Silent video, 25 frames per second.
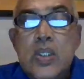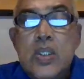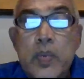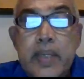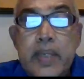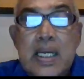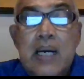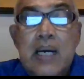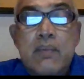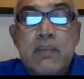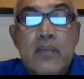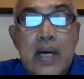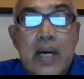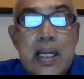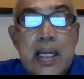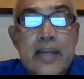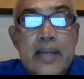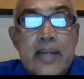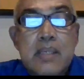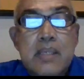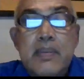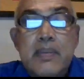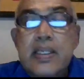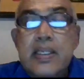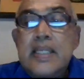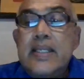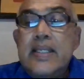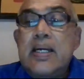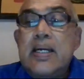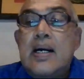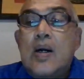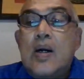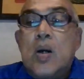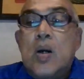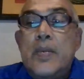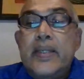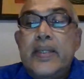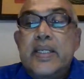who become vulnerable in
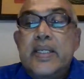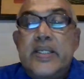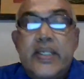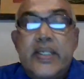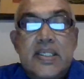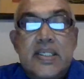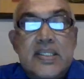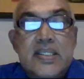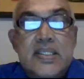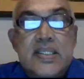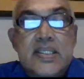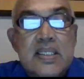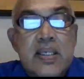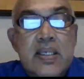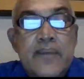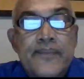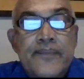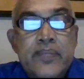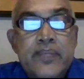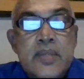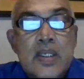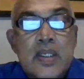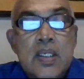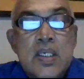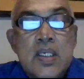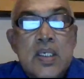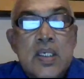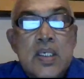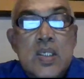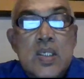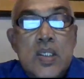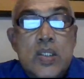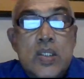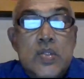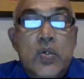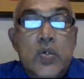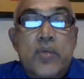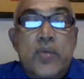our communities.
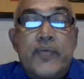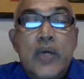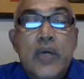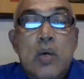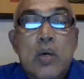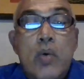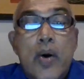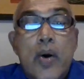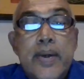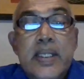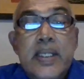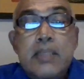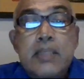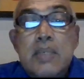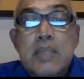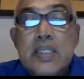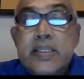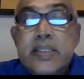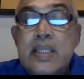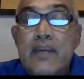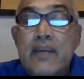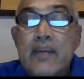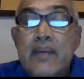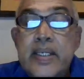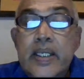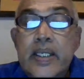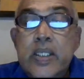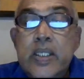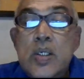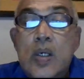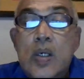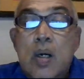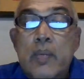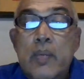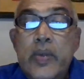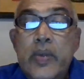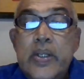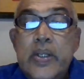So if you are worried about someone in your
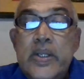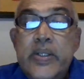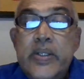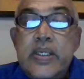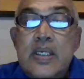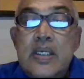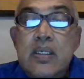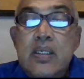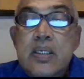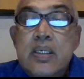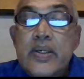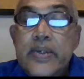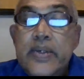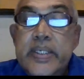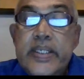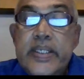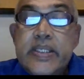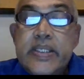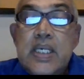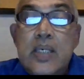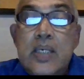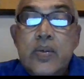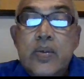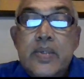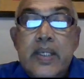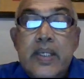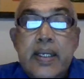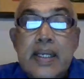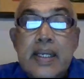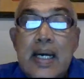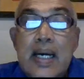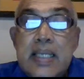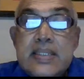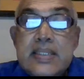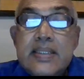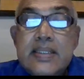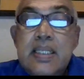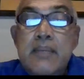community, reach out and
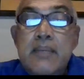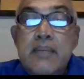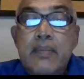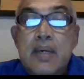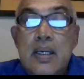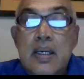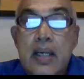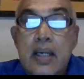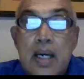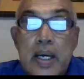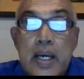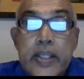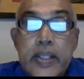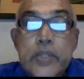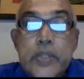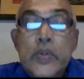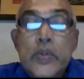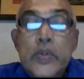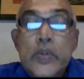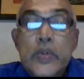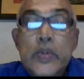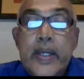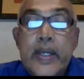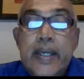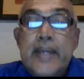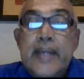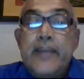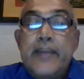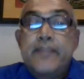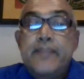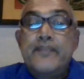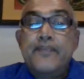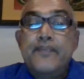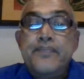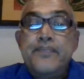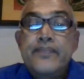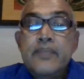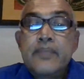ask them, are you okay?
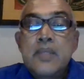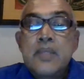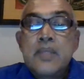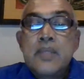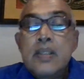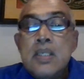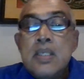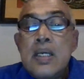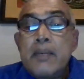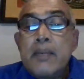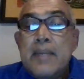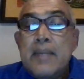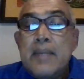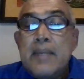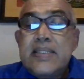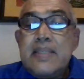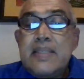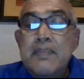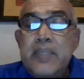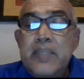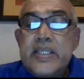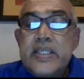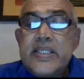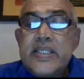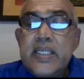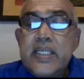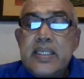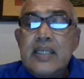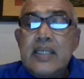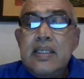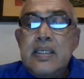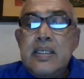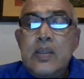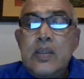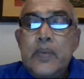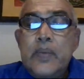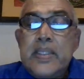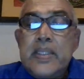By simply checking
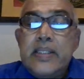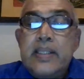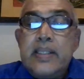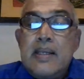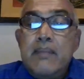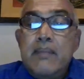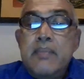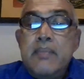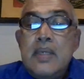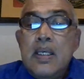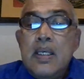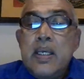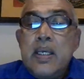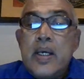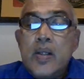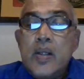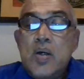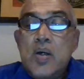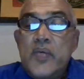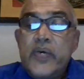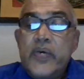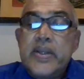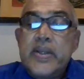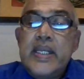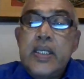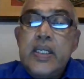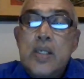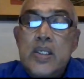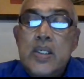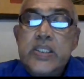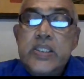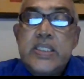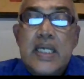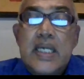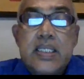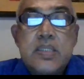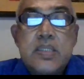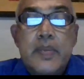in with them and offering
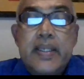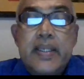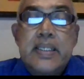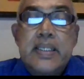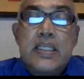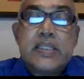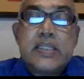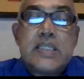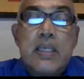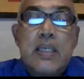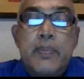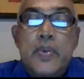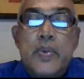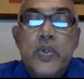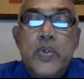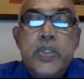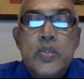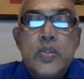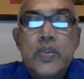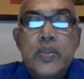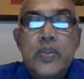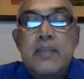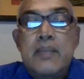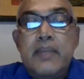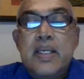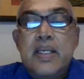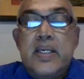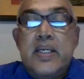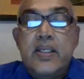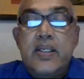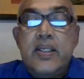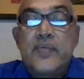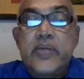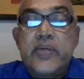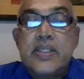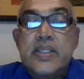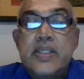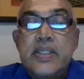non-judgmental support, you can make a
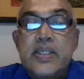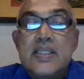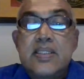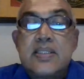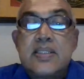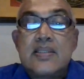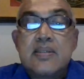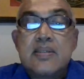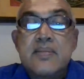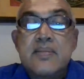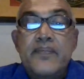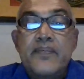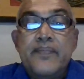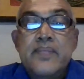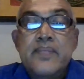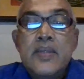difference.